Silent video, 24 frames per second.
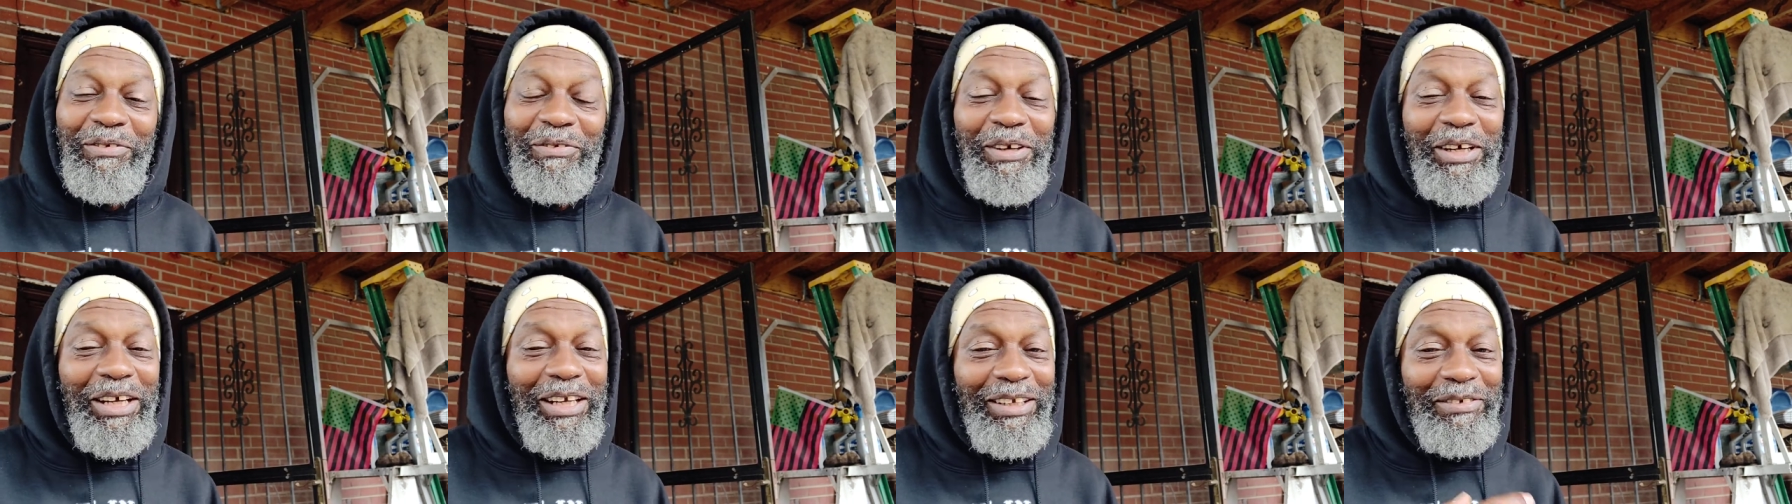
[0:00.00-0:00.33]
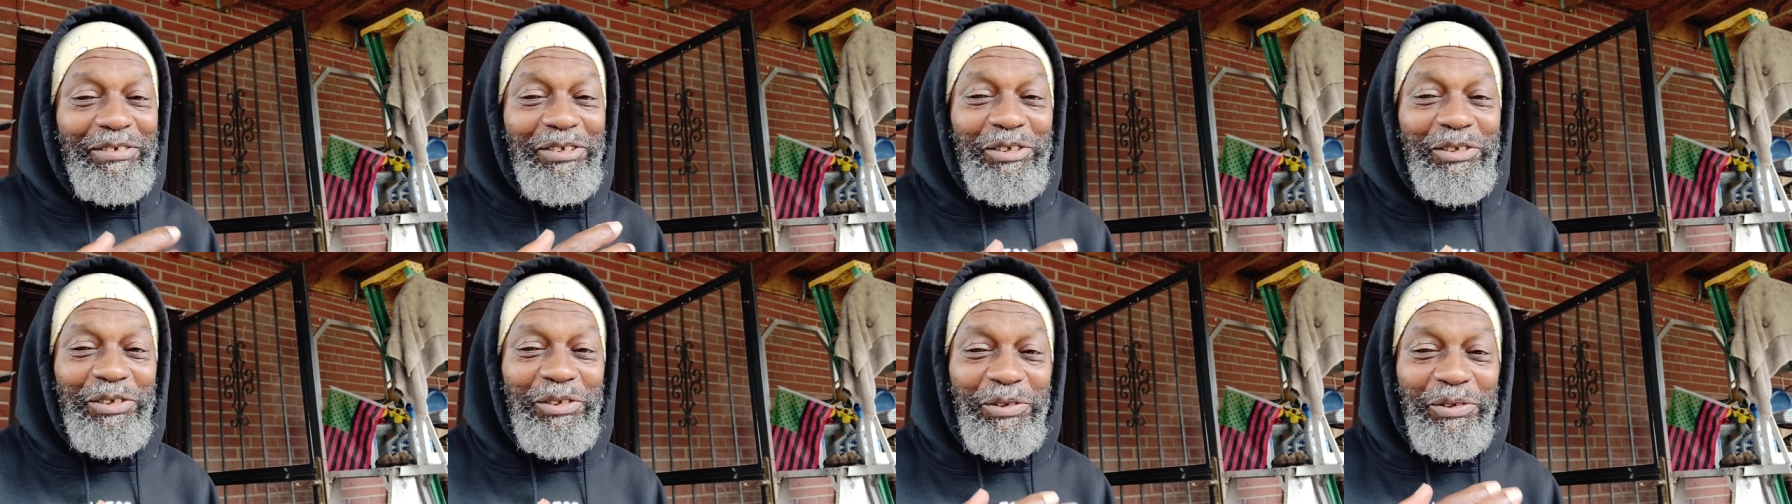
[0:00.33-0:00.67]
Well,
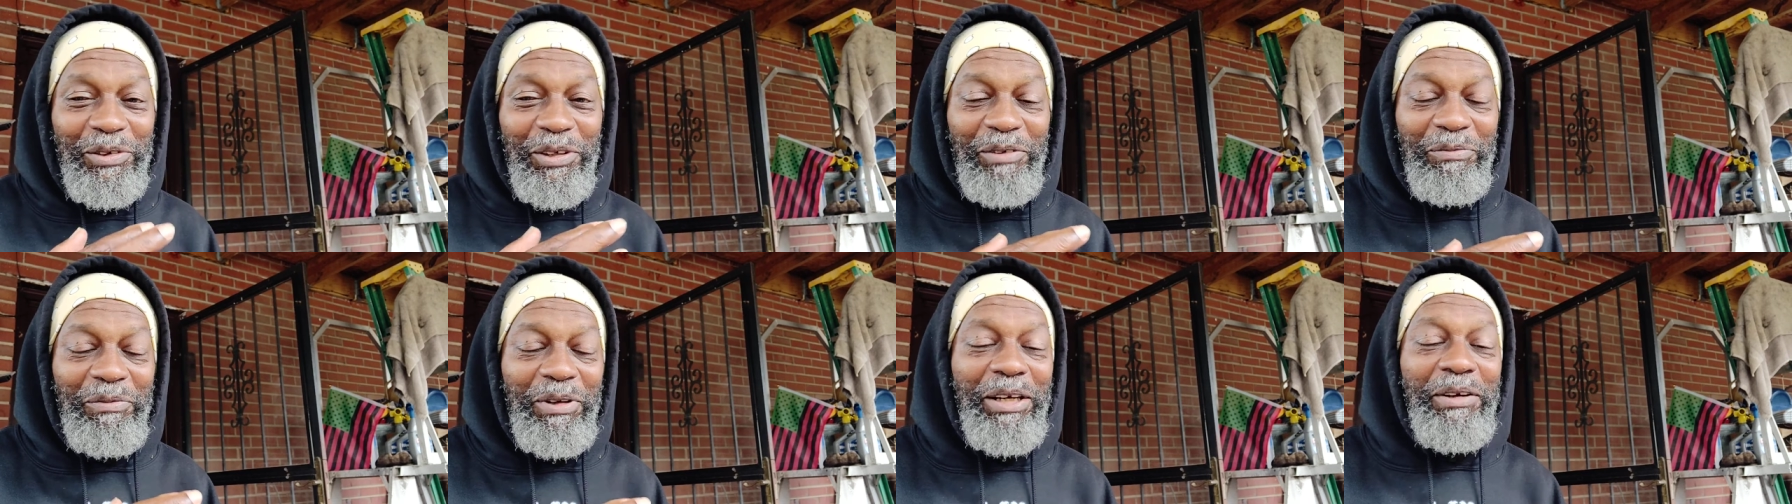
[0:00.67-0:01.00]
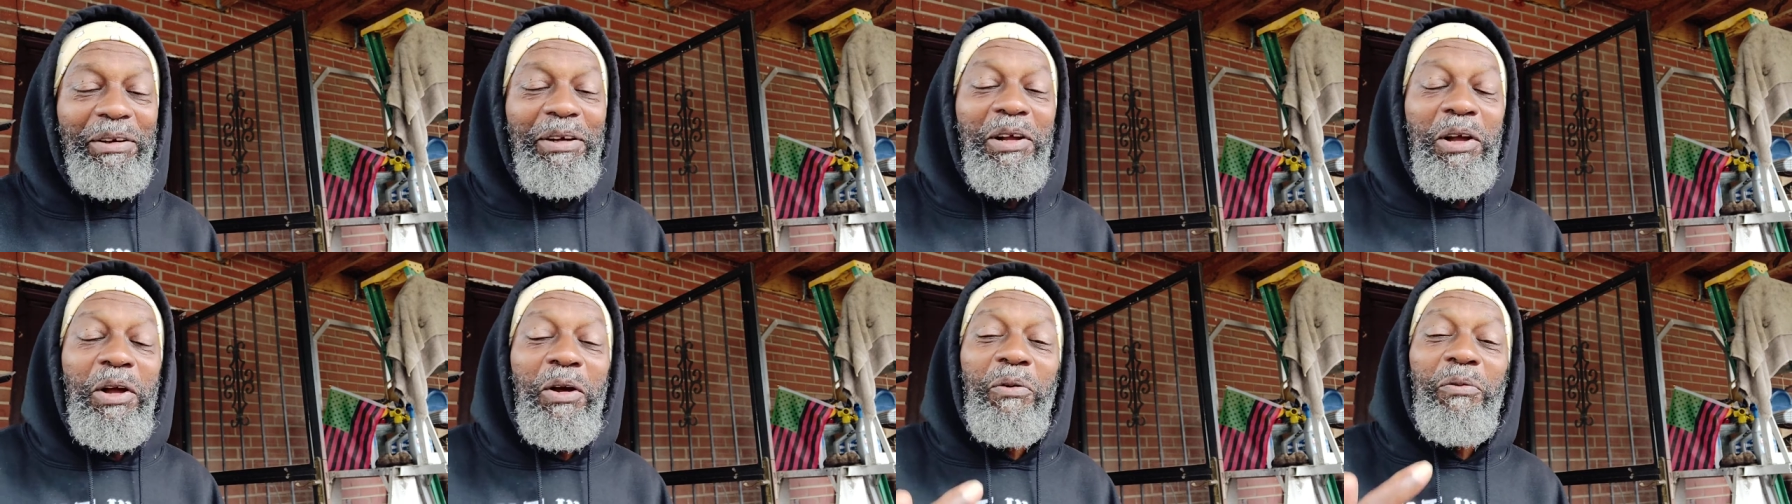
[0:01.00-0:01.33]
two,
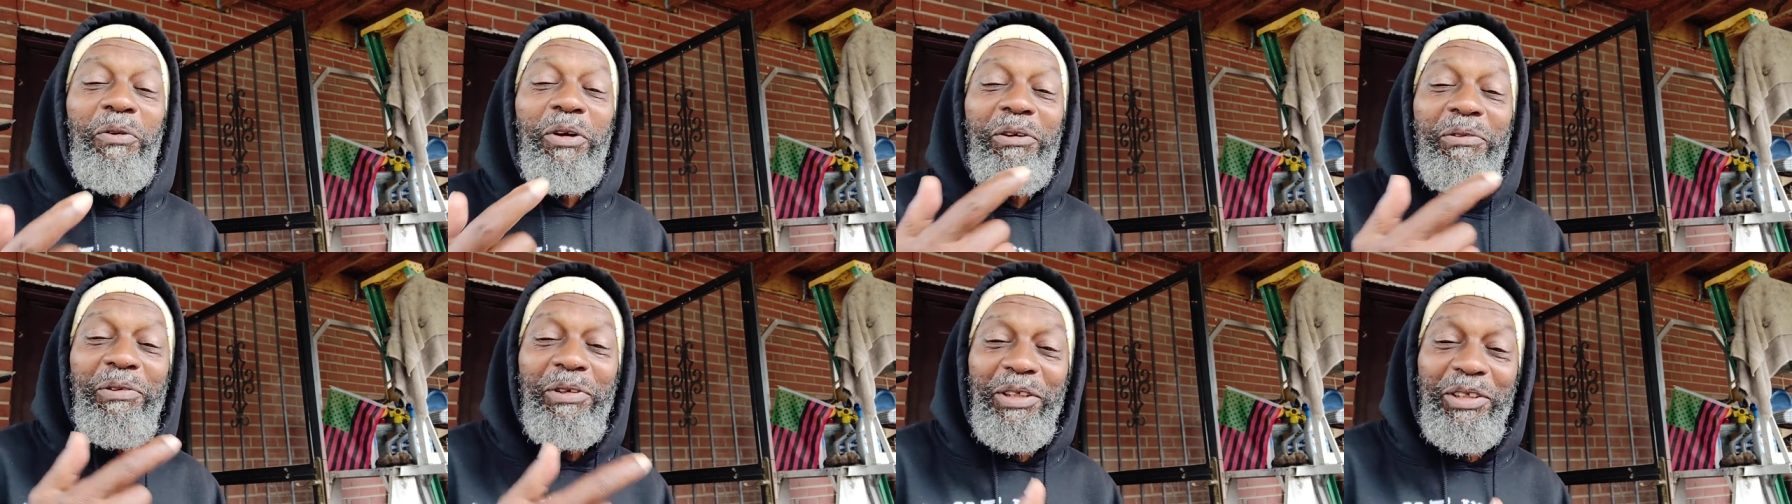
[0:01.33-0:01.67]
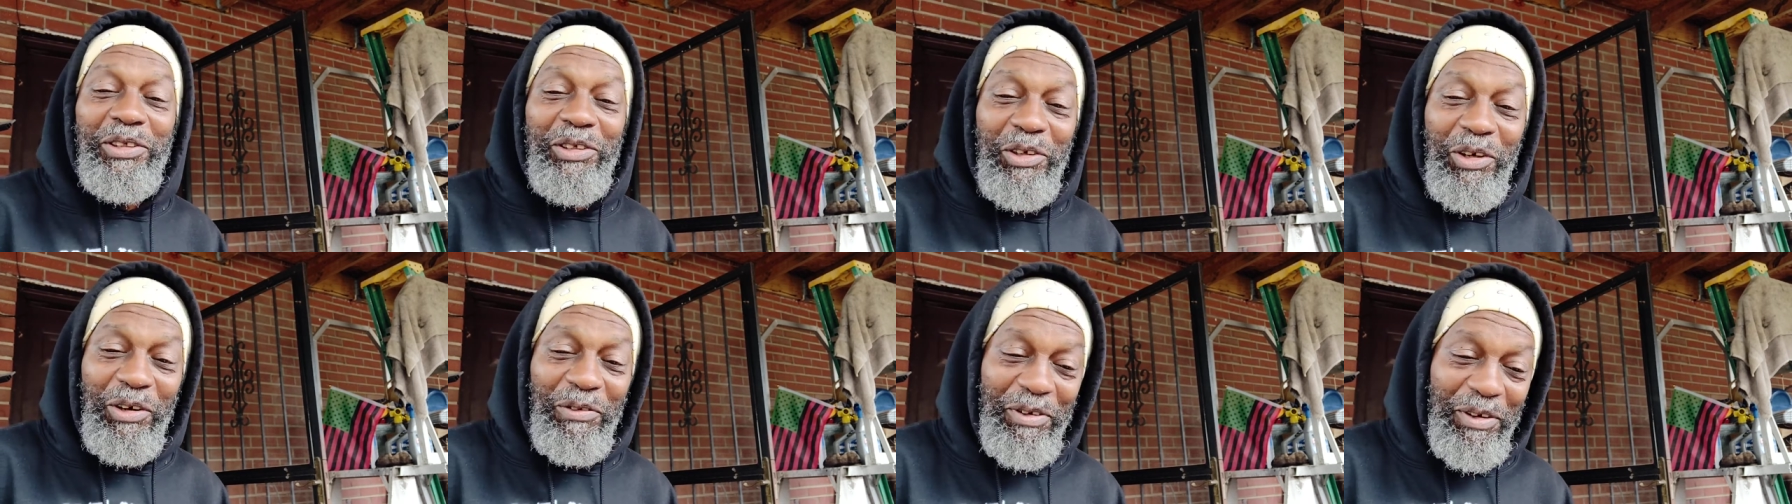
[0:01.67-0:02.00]
well, one of his
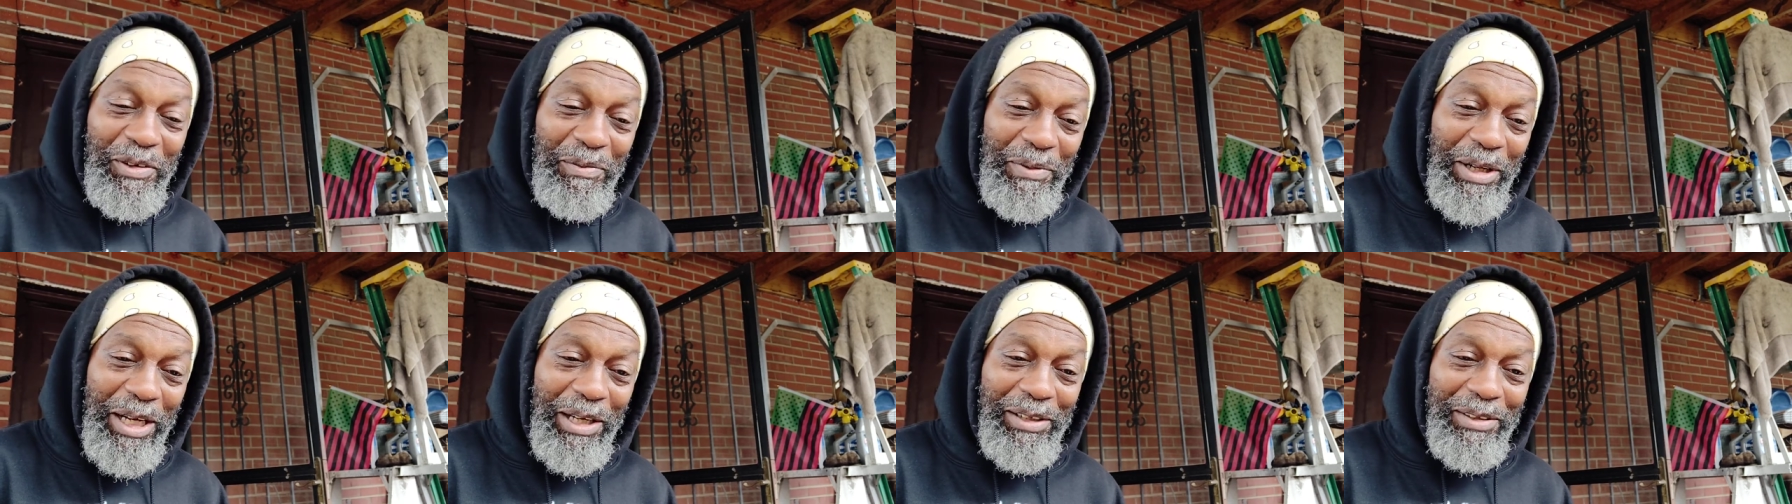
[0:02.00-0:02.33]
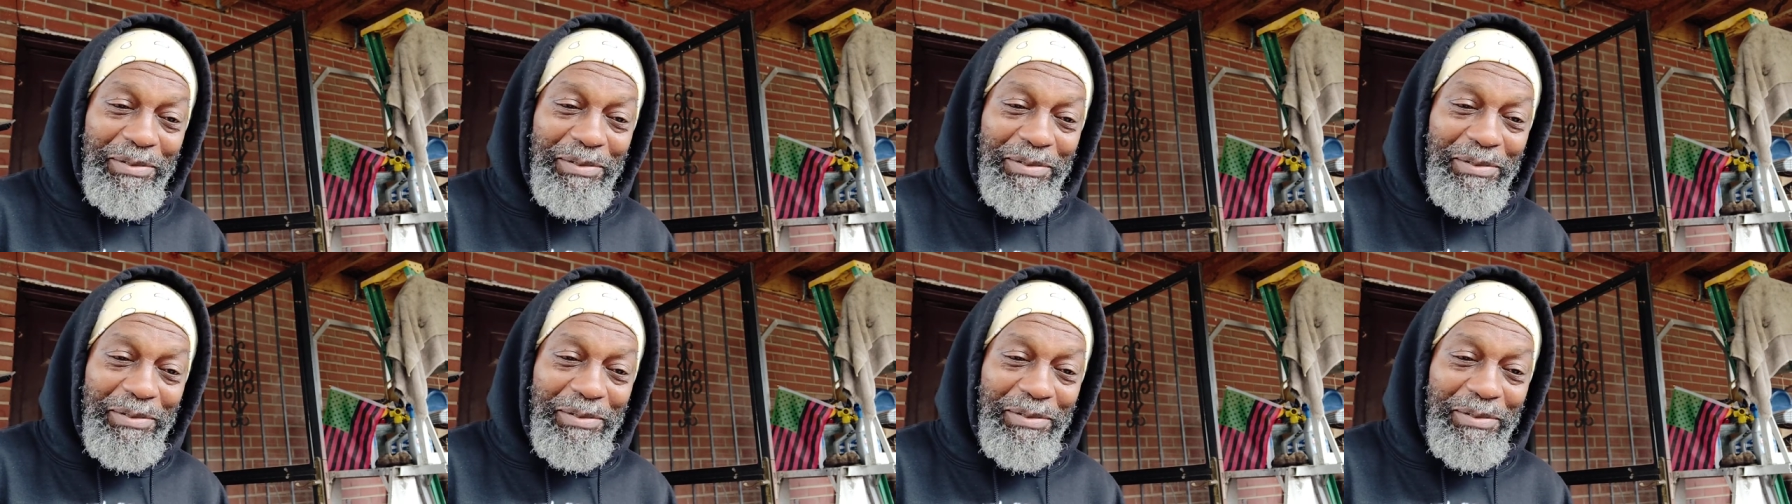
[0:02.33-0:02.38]
girlfriend.